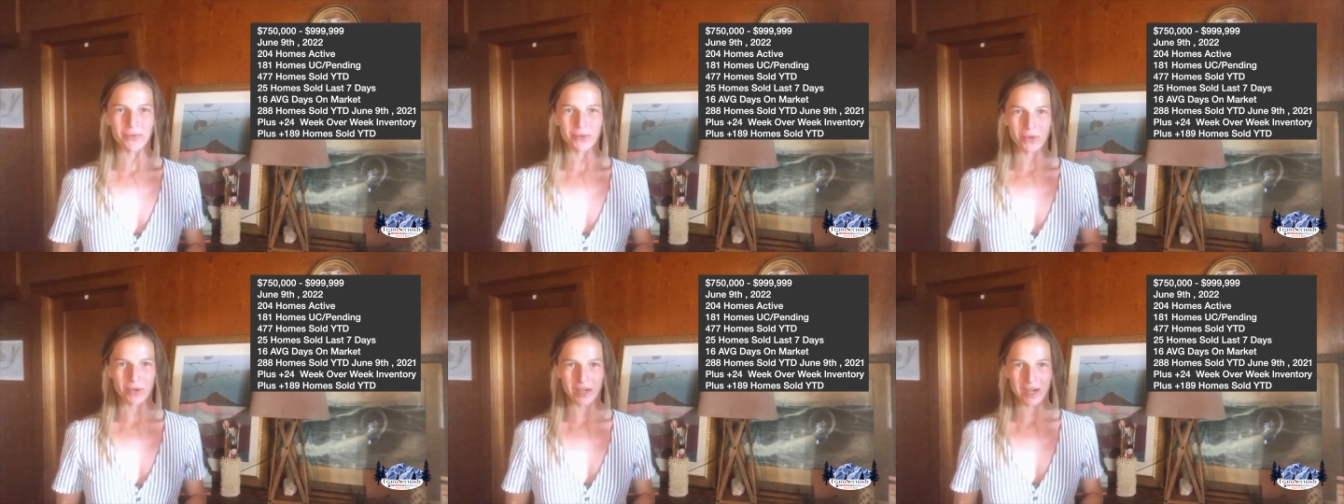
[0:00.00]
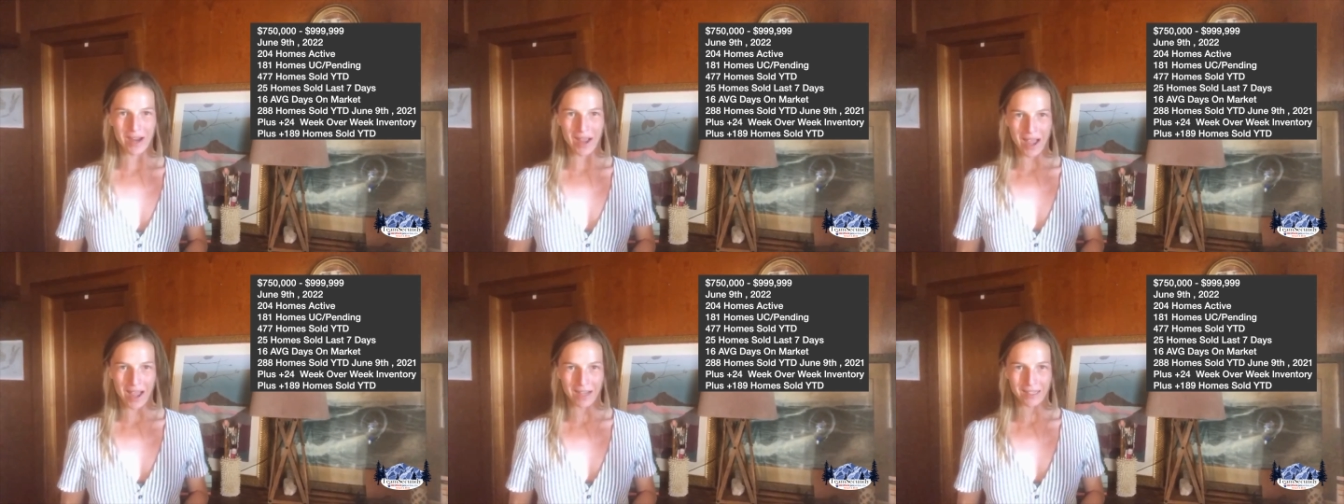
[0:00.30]

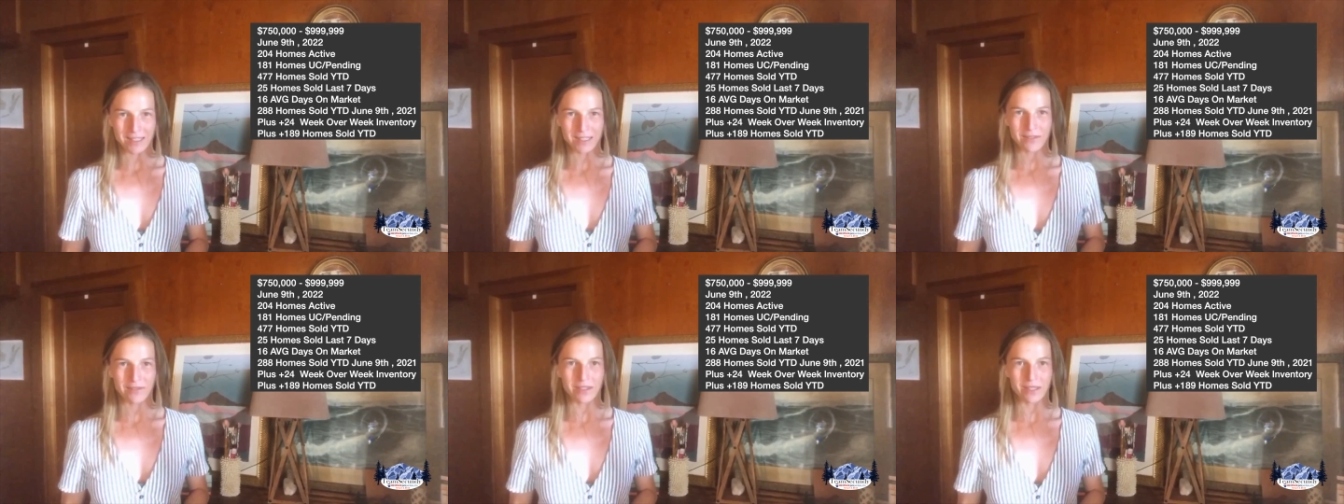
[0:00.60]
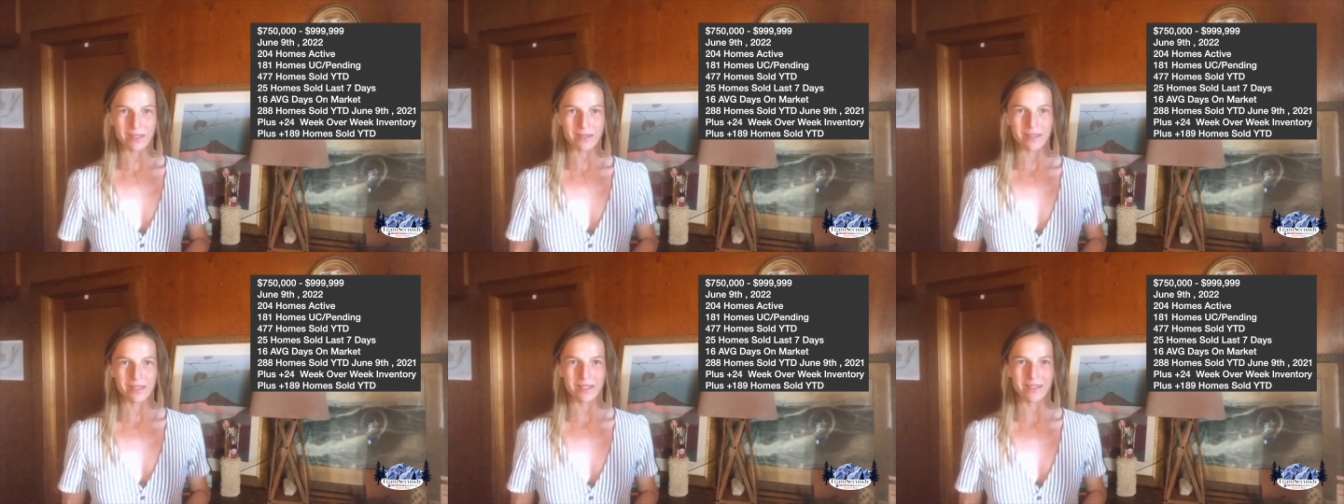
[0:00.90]
four active
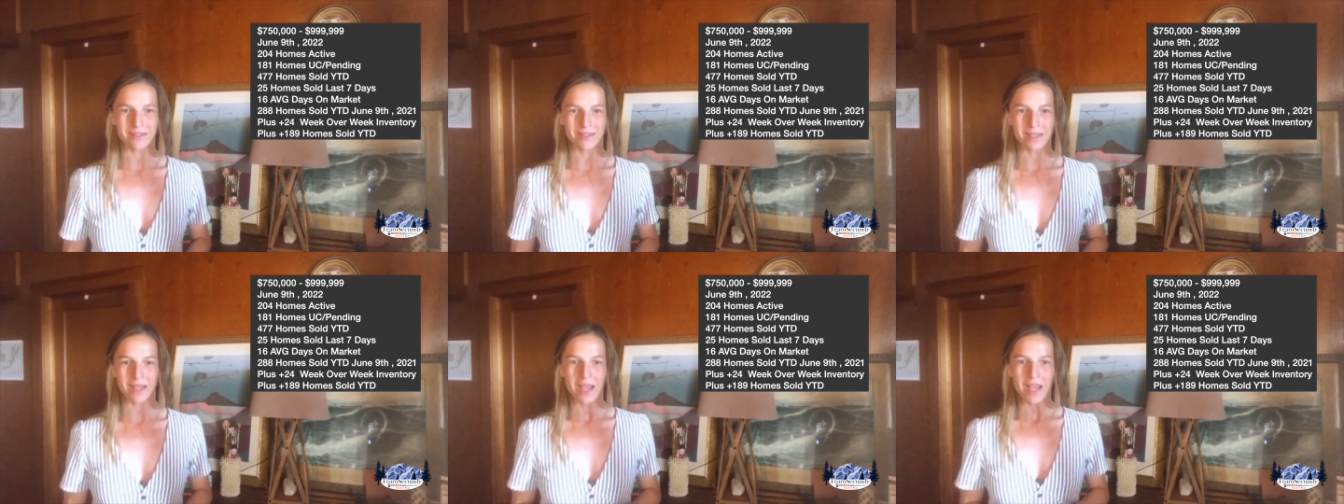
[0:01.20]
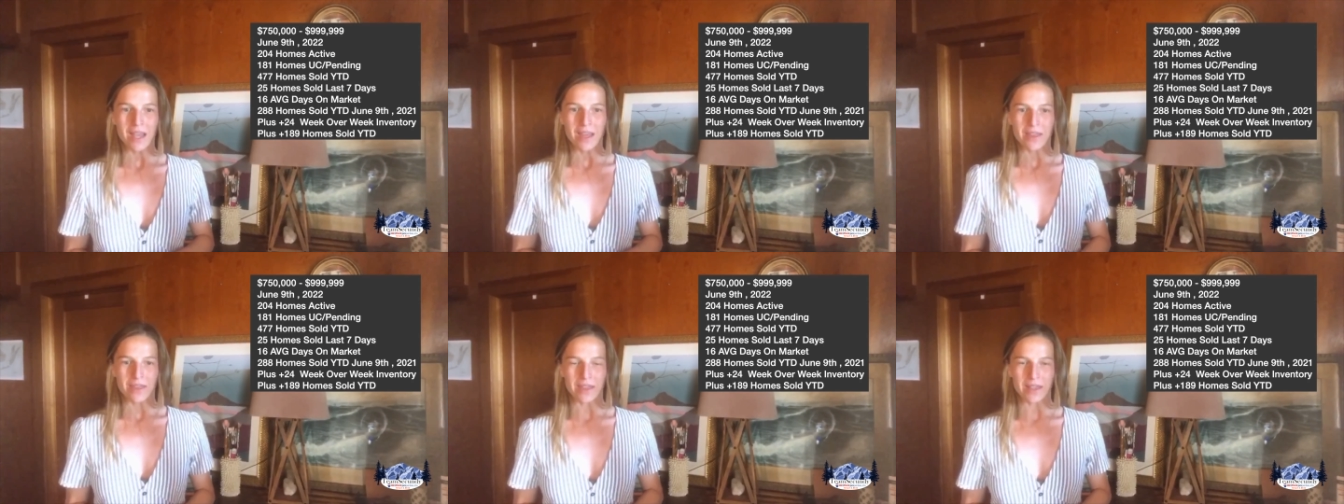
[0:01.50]
listings
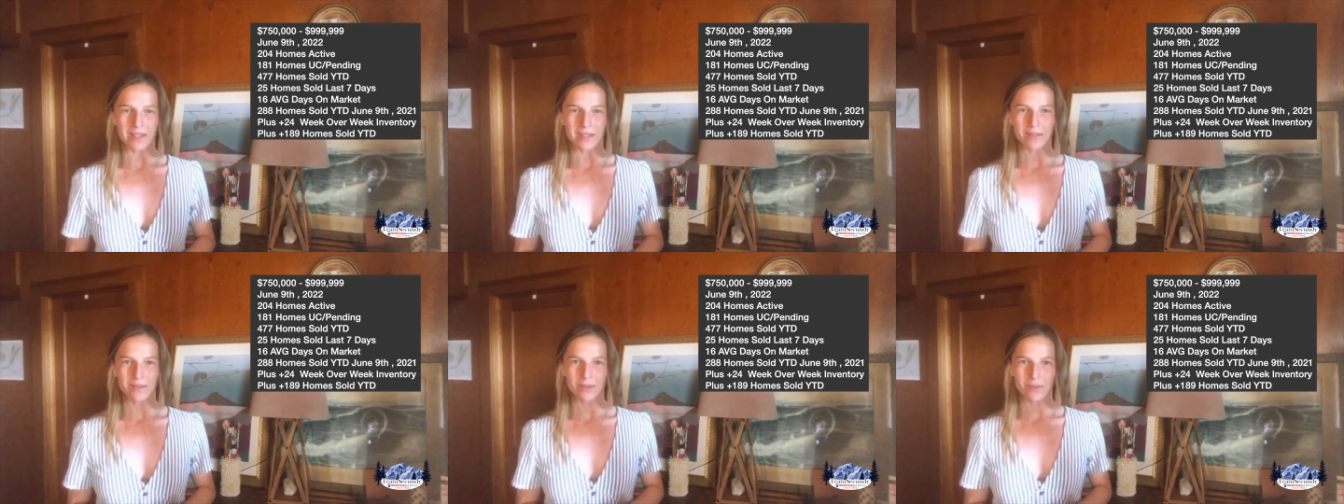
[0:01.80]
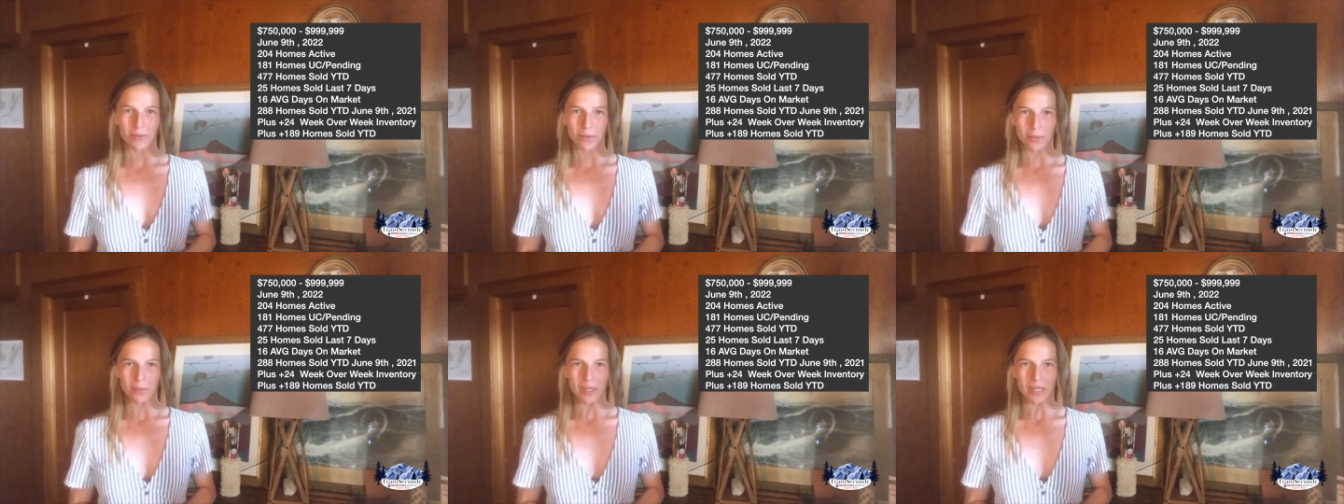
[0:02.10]

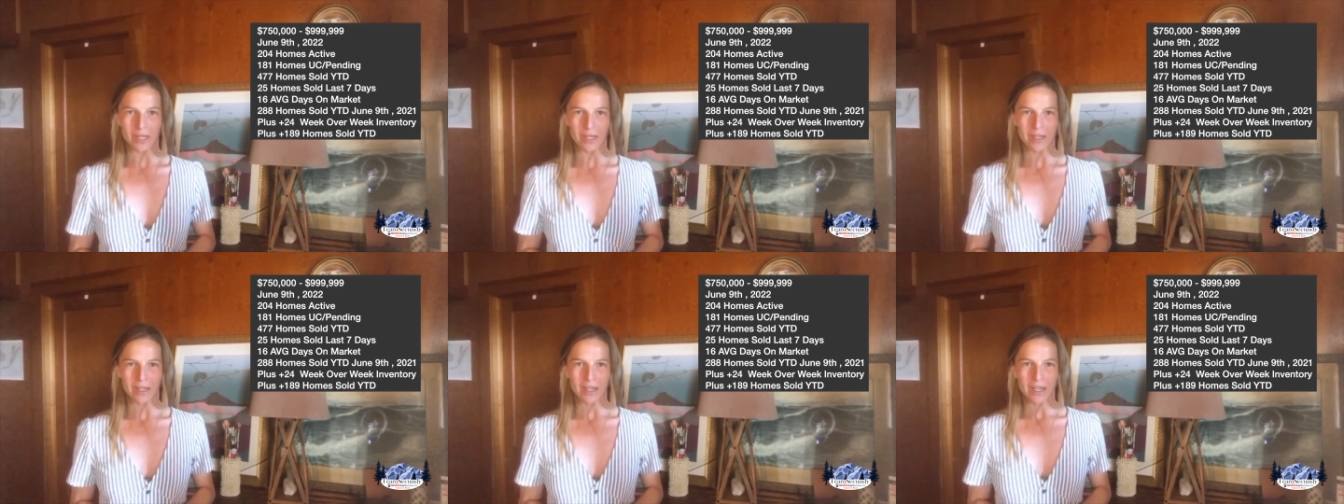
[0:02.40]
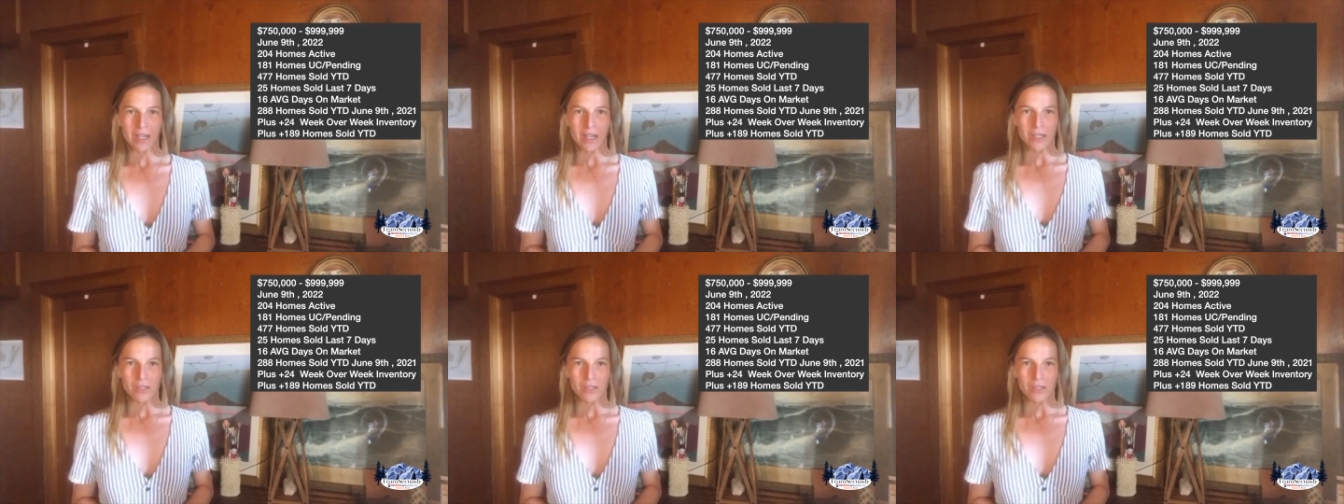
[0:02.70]
this week.